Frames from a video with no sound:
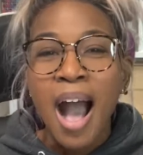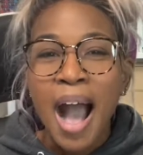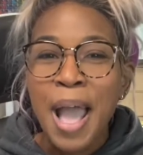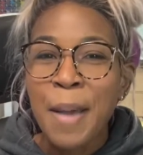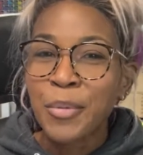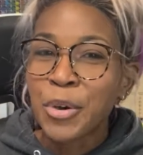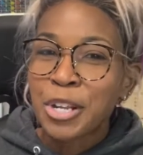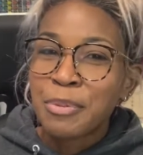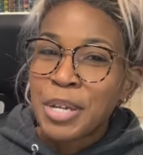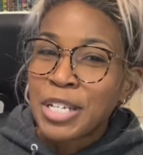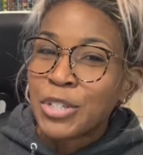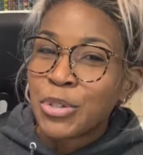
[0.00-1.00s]
I am going to
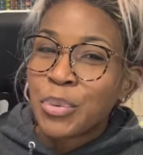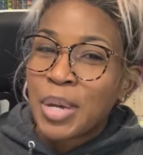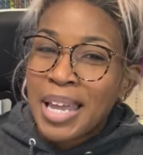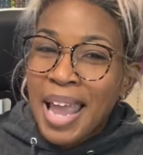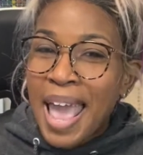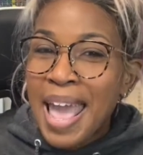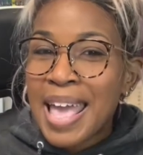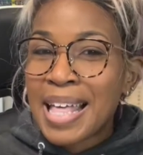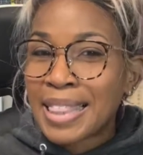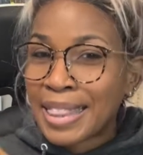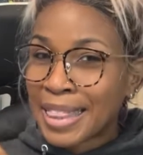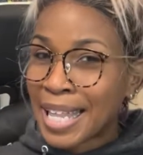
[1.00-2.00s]
be doing a
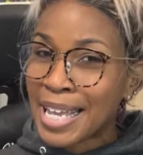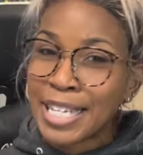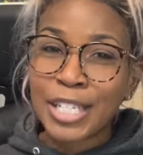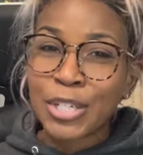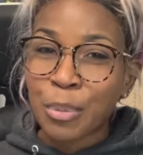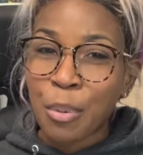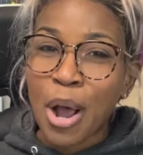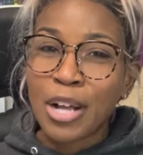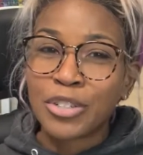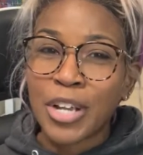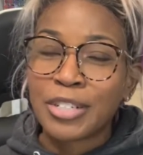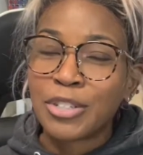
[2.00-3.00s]
laser
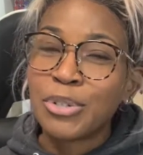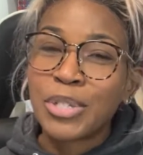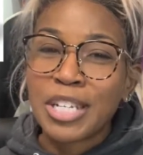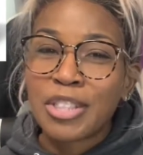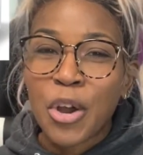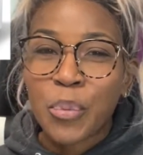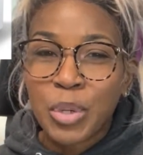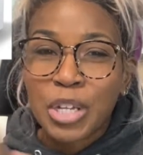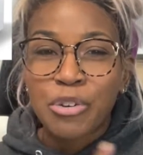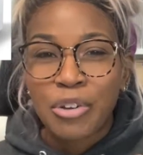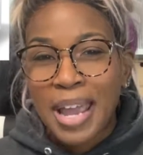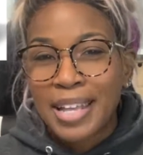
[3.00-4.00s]
project using their
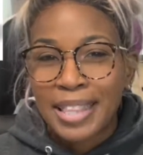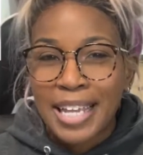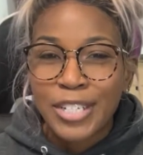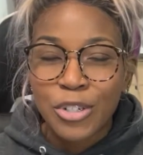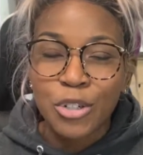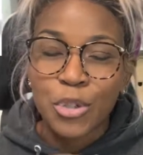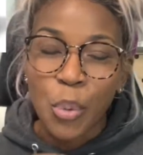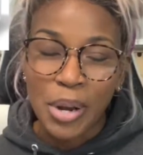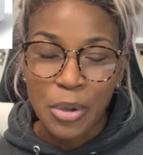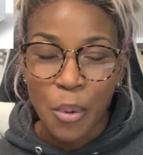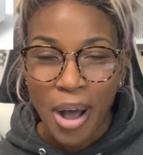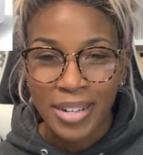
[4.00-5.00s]
WECREAT Laser
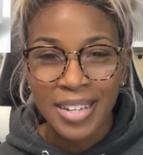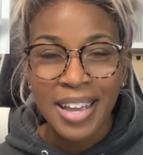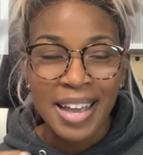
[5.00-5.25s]
20 watt.